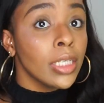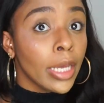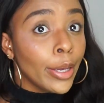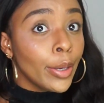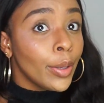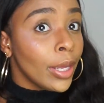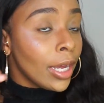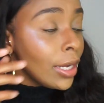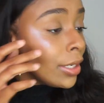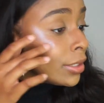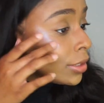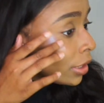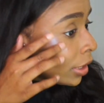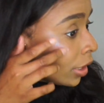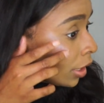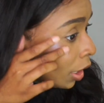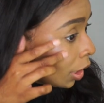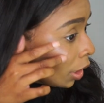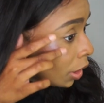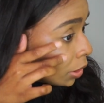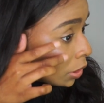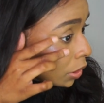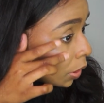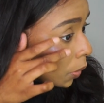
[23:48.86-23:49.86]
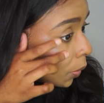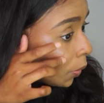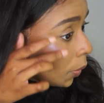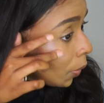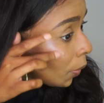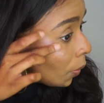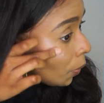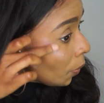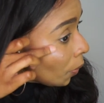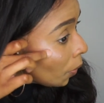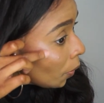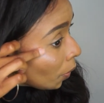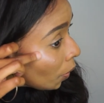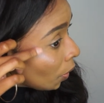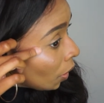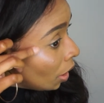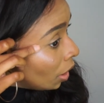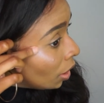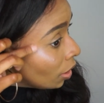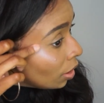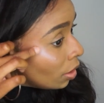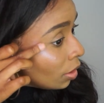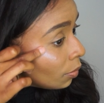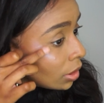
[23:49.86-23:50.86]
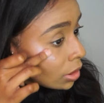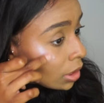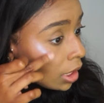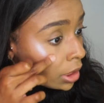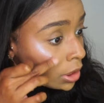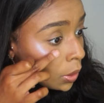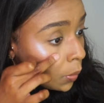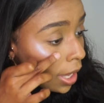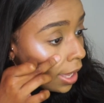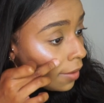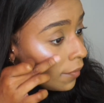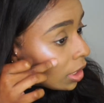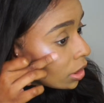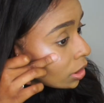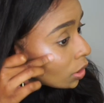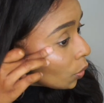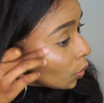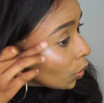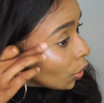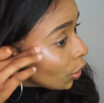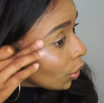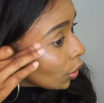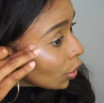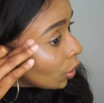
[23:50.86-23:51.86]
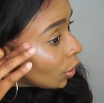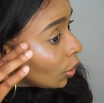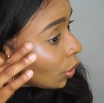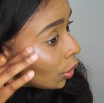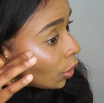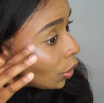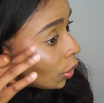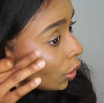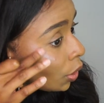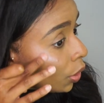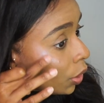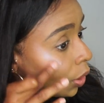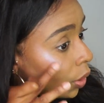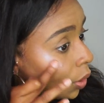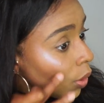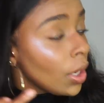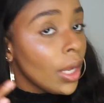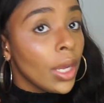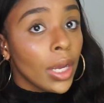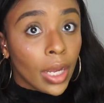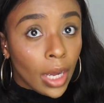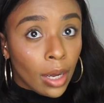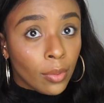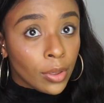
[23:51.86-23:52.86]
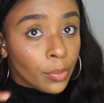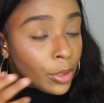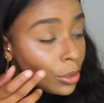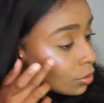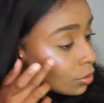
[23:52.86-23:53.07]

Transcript: down and I didn't see it. So that either means I don't have it or God wanted me to